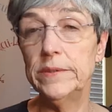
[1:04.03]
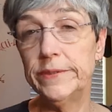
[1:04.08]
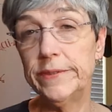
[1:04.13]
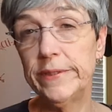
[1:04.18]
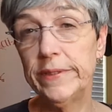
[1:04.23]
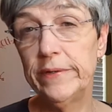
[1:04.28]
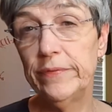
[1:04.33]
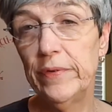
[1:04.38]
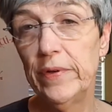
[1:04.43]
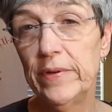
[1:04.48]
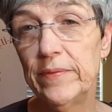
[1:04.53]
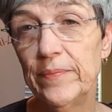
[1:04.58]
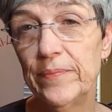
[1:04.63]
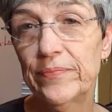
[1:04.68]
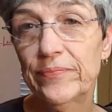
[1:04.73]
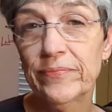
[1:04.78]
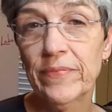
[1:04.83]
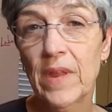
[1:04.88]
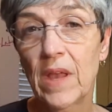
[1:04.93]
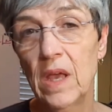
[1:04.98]
to see if it
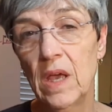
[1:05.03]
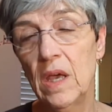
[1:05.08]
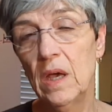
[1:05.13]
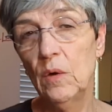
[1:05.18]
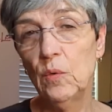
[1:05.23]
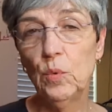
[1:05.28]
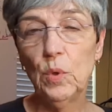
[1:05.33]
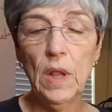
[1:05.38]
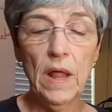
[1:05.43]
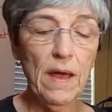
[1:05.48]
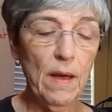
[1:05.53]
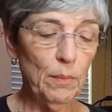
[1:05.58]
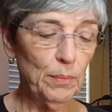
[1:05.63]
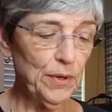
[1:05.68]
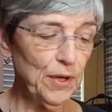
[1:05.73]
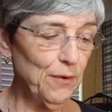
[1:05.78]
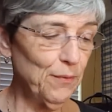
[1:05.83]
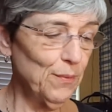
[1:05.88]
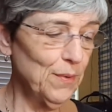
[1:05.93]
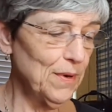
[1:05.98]
will
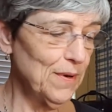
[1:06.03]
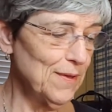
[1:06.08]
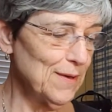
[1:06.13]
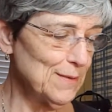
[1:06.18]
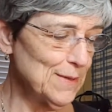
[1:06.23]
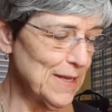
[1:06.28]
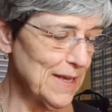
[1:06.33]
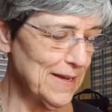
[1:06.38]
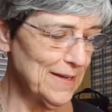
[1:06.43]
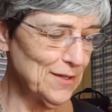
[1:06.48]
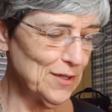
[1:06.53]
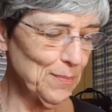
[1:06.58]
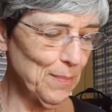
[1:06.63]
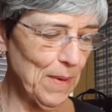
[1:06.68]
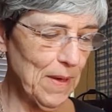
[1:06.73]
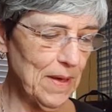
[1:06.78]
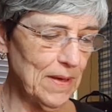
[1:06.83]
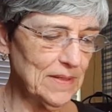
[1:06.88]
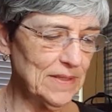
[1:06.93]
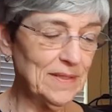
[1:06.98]
help get rid of those age
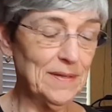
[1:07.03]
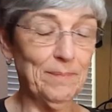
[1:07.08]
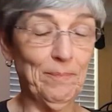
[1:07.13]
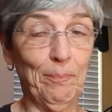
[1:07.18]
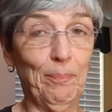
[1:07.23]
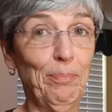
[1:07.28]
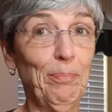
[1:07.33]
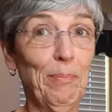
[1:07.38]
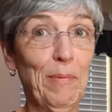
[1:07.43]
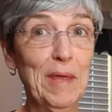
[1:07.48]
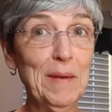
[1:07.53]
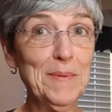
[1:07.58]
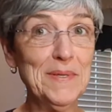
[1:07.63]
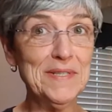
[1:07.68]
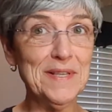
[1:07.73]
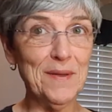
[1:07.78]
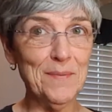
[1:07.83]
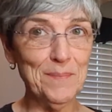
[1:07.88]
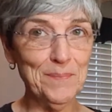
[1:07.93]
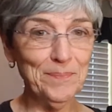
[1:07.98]
spots. That'd be
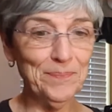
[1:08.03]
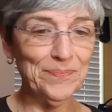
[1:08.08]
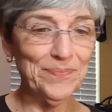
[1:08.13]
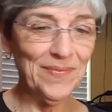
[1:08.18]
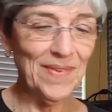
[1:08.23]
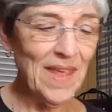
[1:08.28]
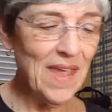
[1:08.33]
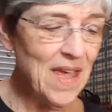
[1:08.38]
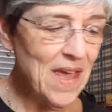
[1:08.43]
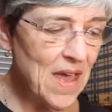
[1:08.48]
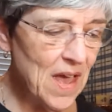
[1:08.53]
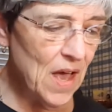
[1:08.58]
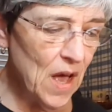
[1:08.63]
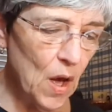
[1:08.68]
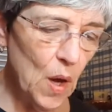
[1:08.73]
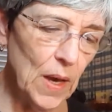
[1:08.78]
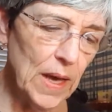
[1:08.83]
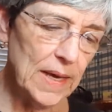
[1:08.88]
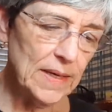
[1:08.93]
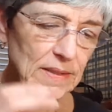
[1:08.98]
something.
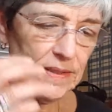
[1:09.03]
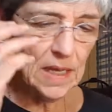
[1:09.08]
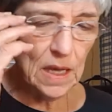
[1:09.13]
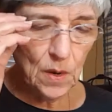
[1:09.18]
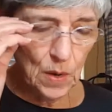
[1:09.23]
Okay, so